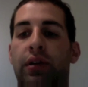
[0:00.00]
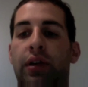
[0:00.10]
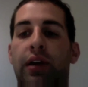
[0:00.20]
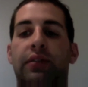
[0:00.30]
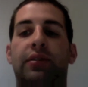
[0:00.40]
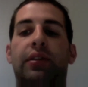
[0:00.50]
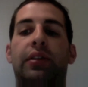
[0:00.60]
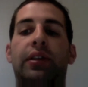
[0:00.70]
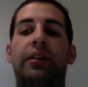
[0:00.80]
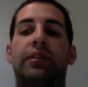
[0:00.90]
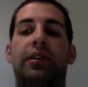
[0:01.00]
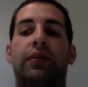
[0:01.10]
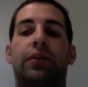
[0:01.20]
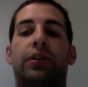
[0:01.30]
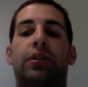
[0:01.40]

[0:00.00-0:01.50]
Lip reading: its LEED Silver